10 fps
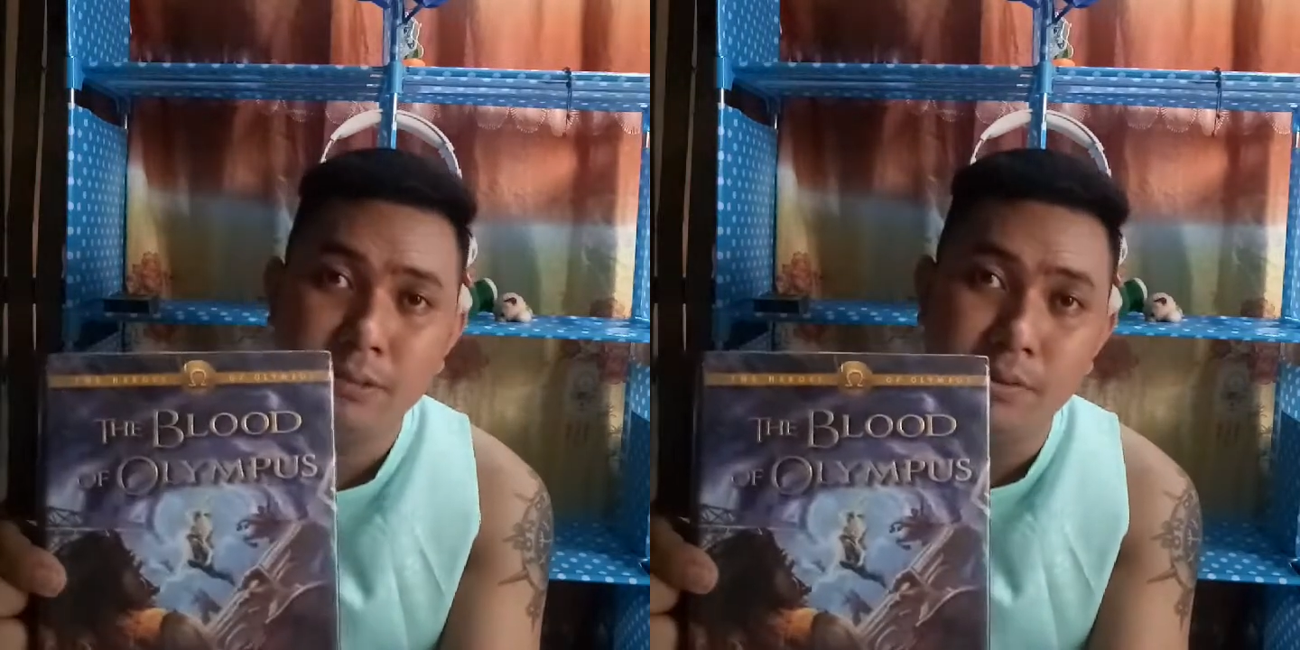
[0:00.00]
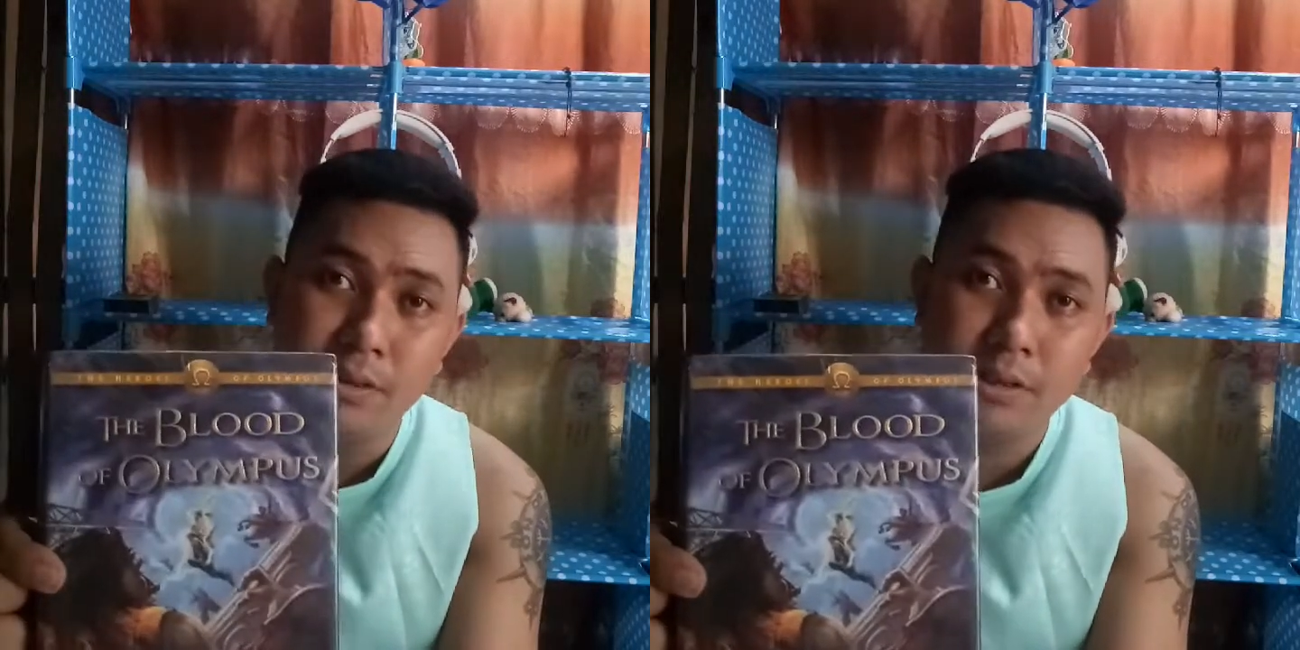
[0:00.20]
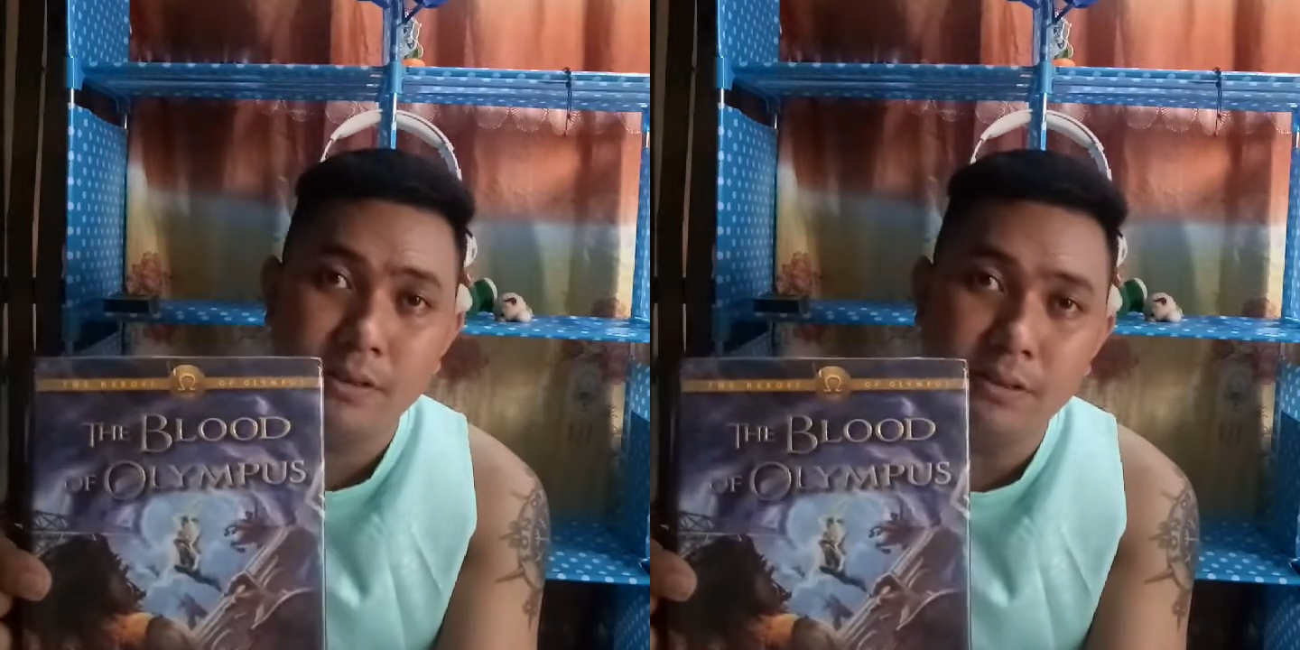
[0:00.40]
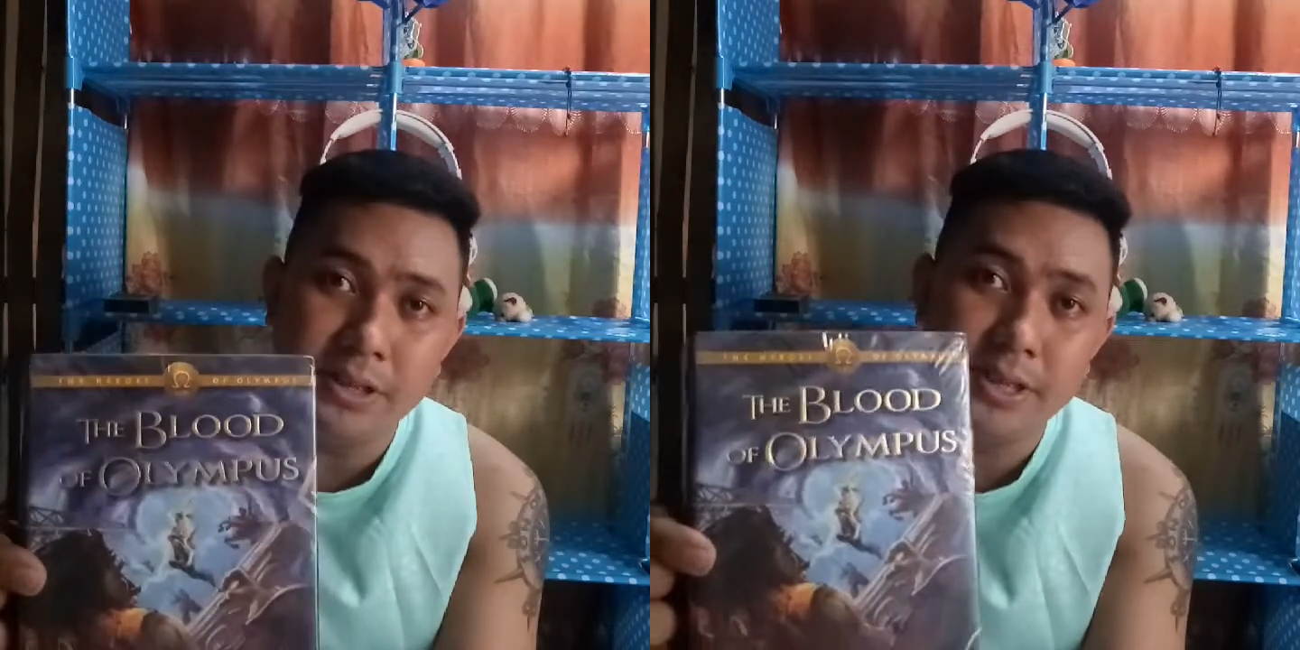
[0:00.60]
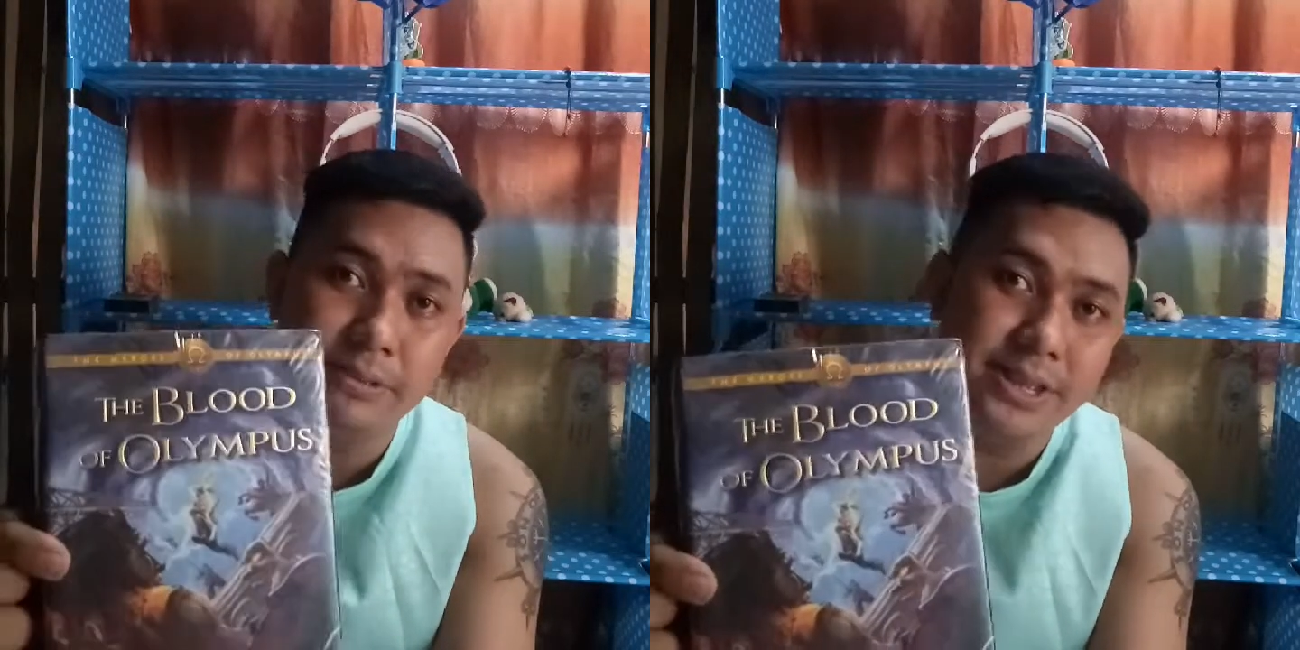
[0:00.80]
book
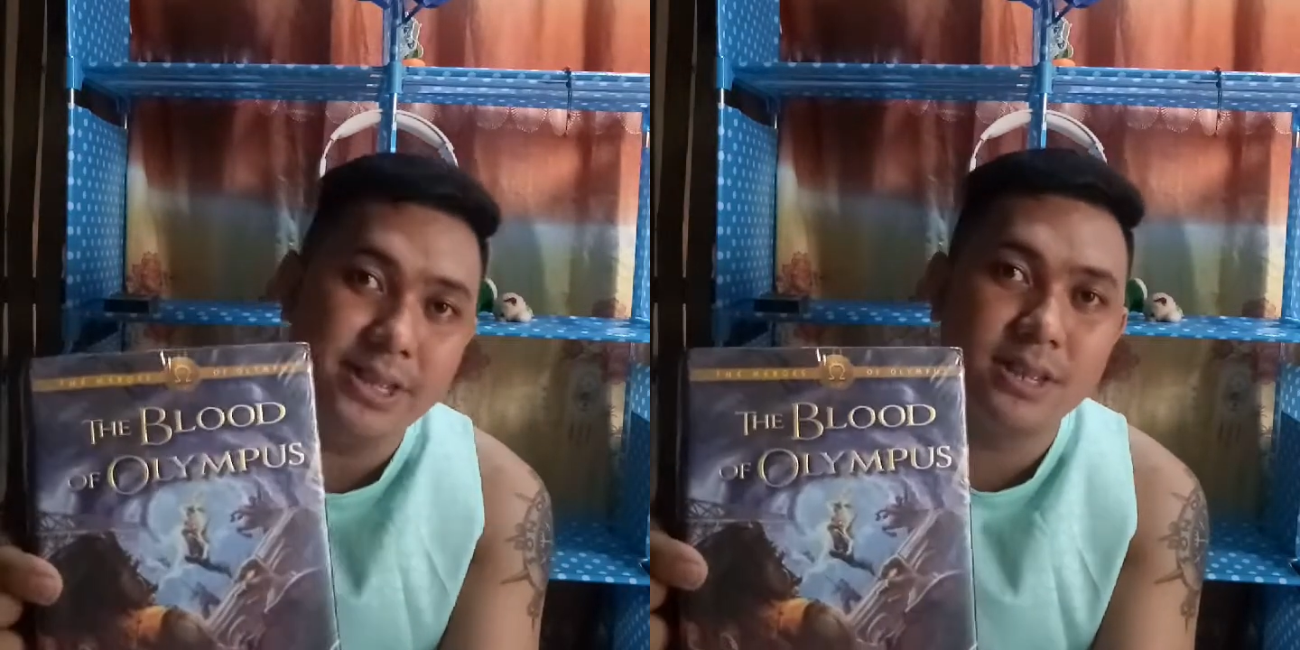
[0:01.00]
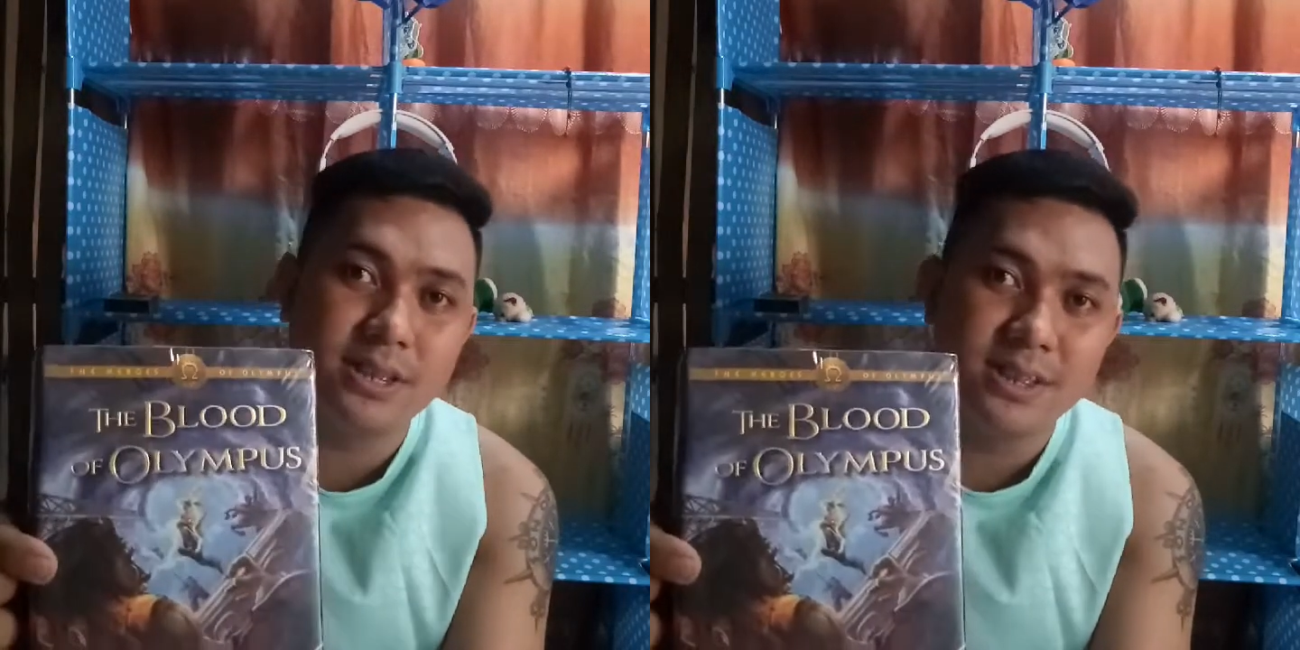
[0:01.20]
or series.